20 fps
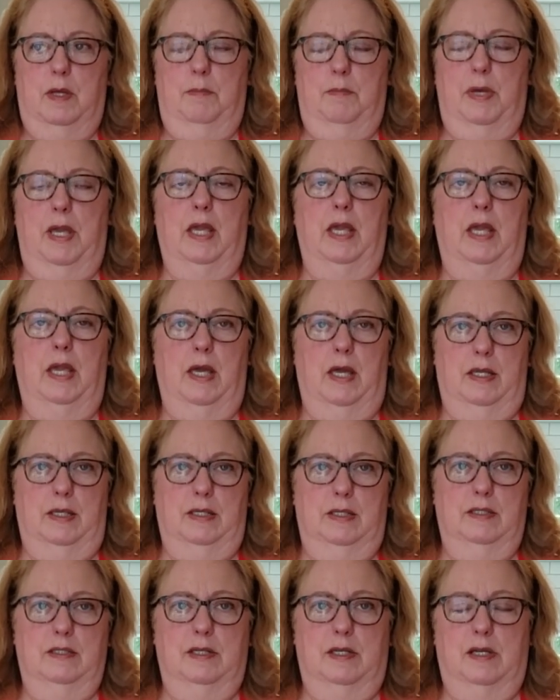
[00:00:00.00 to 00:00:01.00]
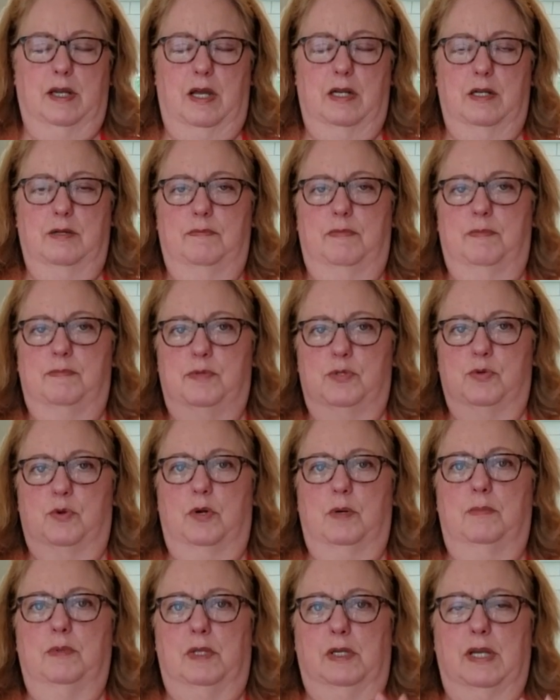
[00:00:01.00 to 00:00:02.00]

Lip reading: pan to kind of absorb the